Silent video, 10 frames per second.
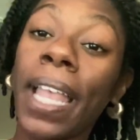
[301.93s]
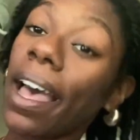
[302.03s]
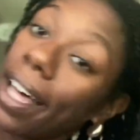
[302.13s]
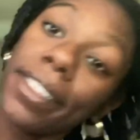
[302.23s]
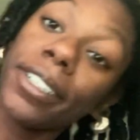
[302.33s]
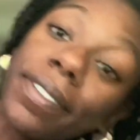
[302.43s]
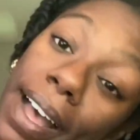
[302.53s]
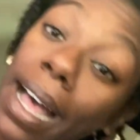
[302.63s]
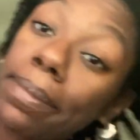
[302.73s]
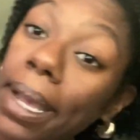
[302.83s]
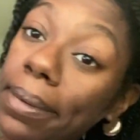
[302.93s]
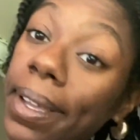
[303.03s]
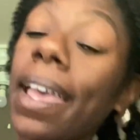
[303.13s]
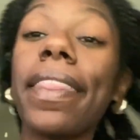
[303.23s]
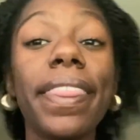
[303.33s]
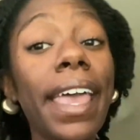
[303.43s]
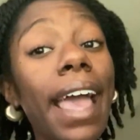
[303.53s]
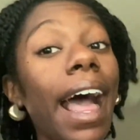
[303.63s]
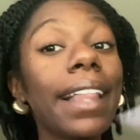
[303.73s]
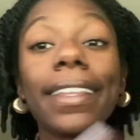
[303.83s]
A 35, baby.
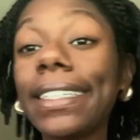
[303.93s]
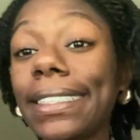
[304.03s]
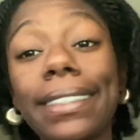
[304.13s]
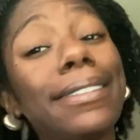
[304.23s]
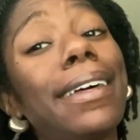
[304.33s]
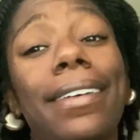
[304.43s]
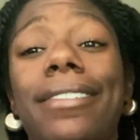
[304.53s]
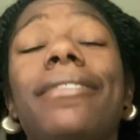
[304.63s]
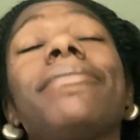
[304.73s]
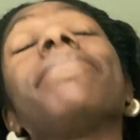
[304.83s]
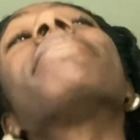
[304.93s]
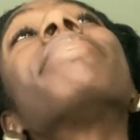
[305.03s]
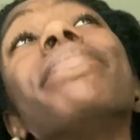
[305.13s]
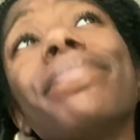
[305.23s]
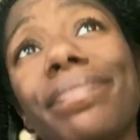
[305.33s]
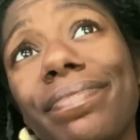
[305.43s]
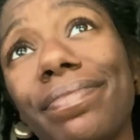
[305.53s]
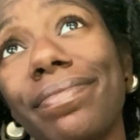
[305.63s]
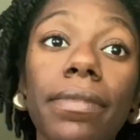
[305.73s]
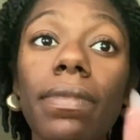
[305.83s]
Look.
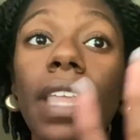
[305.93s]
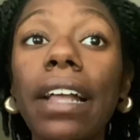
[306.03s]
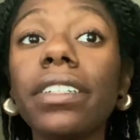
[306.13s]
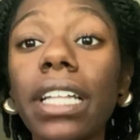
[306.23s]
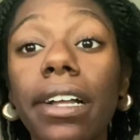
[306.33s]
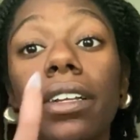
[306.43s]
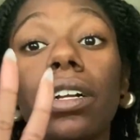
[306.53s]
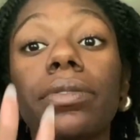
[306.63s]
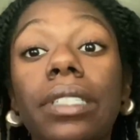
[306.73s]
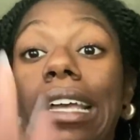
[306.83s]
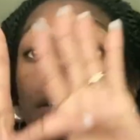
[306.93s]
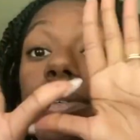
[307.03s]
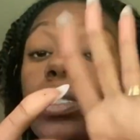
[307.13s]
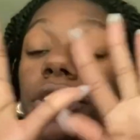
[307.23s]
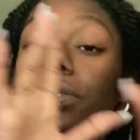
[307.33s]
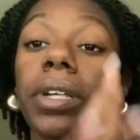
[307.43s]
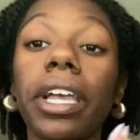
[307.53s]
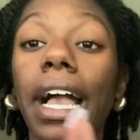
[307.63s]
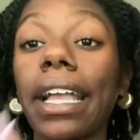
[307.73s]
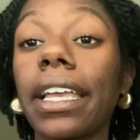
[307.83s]
After that, your girl was like, well, it's too late.
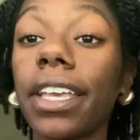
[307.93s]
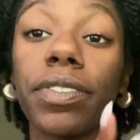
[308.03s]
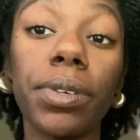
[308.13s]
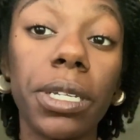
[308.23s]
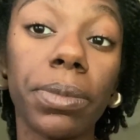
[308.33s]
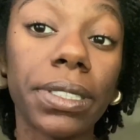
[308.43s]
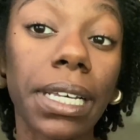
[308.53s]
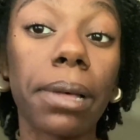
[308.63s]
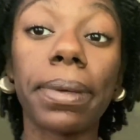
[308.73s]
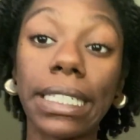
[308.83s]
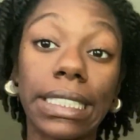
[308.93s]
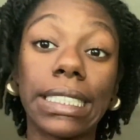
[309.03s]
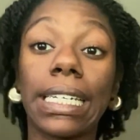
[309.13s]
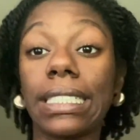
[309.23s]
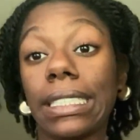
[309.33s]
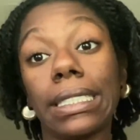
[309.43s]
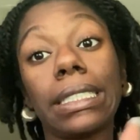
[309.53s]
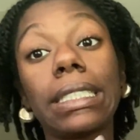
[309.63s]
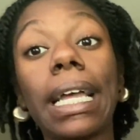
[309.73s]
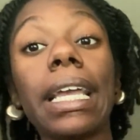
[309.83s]
I can't give you any more time because the test is
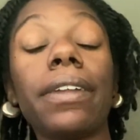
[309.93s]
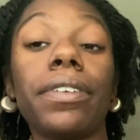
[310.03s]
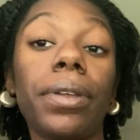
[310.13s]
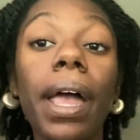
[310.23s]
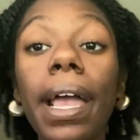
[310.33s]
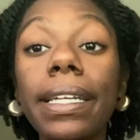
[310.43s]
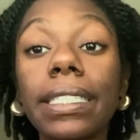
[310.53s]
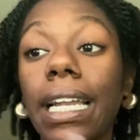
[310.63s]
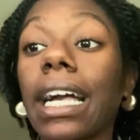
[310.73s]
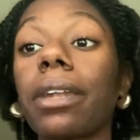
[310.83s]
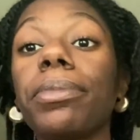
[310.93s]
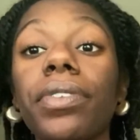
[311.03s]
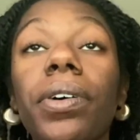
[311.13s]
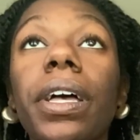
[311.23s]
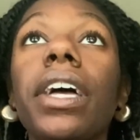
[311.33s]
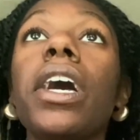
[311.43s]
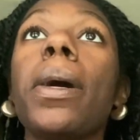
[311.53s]
literally like in a few days and I got to move on.